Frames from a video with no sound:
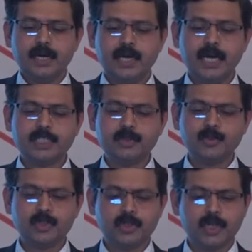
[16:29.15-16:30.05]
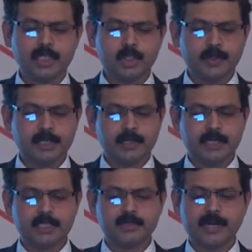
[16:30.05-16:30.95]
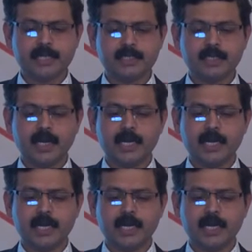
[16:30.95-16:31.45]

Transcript: attributable risk factor